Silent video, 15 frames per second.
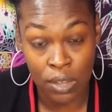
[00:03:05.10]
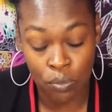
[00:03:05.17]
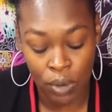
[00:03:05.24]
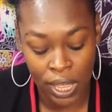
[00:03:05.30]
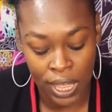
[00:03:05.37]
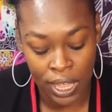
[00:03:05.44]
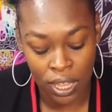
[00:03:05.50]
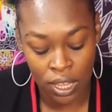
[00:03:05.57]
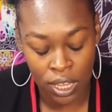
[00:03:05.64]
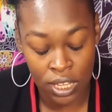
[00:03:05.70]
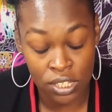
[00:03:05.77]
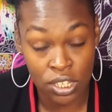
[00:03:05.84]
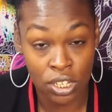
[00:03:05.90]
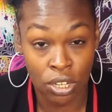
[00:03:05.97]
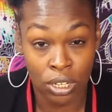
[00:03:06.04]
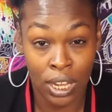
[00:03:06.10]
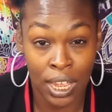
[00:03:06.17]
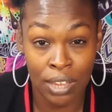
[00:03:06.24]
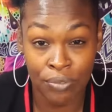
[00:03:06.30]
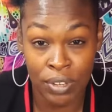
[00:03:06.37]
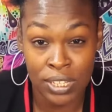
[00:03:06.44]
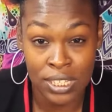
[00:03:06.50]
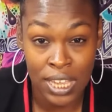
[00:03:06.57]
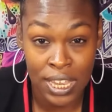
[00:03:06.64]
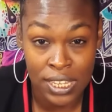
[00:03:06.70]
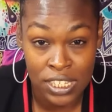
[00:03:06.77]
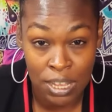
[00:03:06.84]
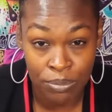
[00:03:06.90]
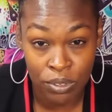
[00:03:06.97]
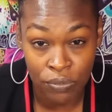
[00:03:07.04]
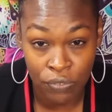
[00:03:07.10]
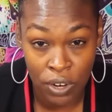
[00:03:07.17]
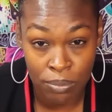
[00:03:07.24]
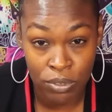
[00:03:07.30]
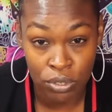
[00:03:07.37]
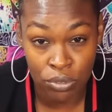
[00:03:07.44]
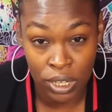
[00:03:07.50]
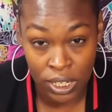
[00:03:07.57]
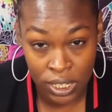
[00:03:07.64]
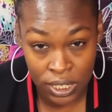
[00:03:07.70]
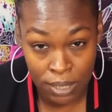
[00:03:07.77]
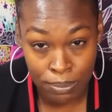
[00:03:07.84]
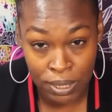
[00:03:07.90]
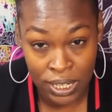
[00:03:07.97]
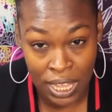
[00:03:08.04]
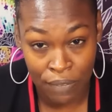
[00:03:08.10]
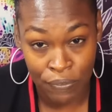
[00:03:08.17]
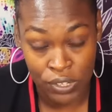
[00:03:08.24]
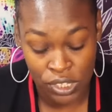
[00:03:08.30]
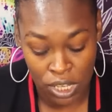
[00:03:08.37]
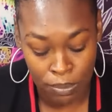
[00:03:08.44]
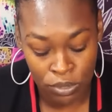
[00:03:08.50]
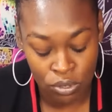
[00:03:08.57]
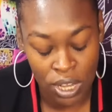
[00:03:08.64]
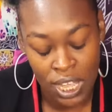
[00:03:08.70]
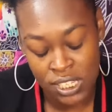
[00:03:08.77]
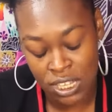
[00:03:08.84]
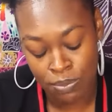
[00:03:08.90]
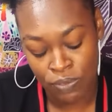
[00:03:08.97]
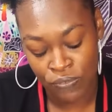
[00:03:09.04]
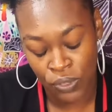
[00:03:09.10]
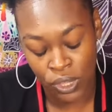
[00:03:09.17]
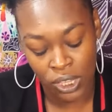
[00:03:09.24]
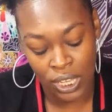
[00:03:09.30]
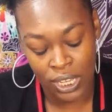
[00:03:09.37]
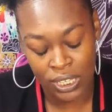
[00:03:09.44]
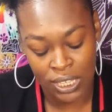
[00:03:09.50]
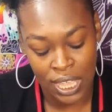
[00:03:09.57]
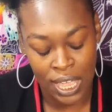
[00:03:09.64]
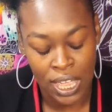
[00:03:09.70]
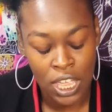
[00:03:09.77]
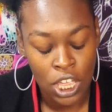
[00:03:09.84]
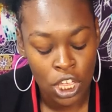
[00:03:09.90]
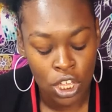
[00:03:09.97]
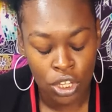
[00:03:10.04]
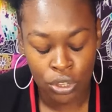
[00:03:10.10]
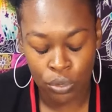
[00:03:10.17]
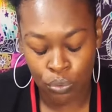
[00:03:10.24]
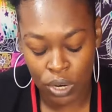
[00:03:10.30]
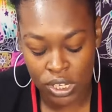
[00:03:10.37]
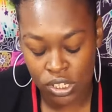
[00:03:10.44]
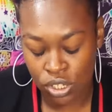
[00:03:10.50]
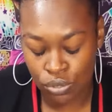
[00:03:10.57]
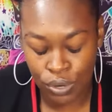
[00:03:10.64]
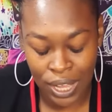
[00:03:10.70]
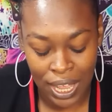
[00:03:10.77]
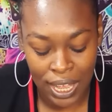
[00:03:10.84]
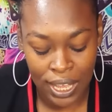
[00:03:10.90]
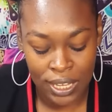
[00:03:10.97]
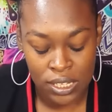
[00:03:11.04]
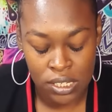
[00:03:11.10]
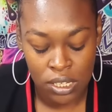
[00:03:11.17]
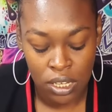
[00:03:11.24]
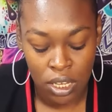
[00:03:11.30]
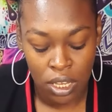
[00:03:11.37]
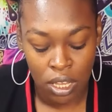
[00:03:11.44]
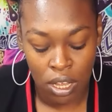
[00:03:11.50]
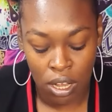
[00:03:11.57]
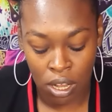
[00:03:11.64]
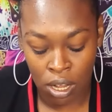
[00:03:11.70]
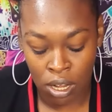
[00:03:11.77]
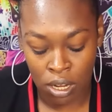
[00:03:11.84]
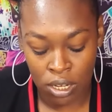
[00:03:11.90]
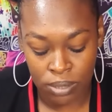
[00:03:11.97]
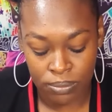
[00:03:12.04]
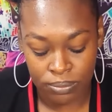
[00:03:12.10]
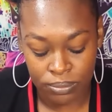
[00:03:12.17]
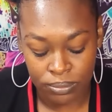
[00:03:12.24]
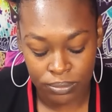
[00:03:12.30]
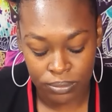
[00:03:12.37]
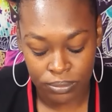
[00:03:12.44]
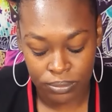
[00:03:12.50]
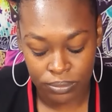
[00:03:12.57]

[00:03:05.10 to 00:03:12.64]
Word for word: their way into your life and take something from you. It could be that for some of you guys could be feeling like that. The rest of you guys, um,